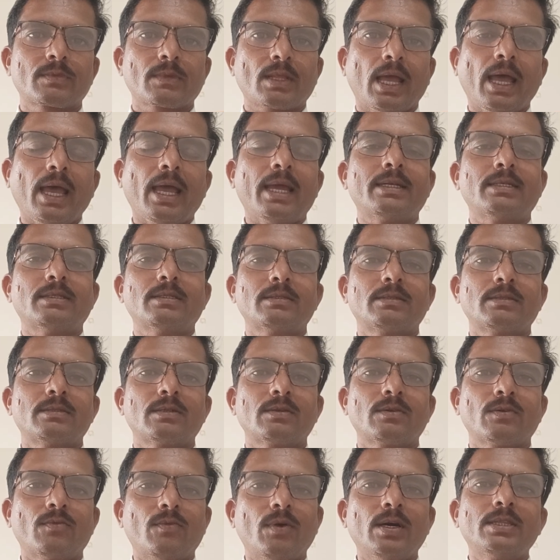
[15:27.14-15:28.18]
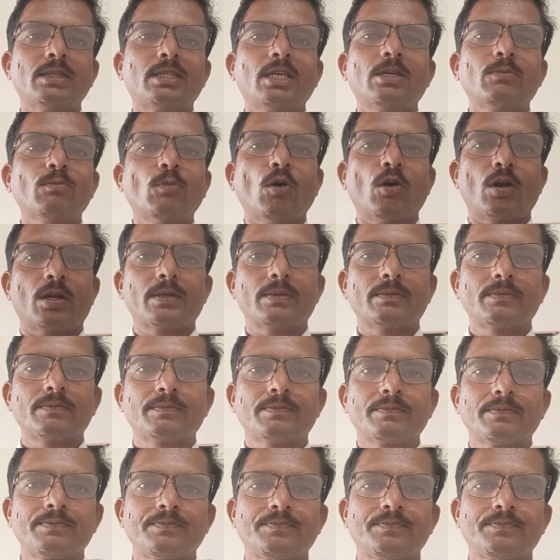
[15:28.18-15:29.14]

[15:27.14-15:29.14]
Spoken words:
And one thing more,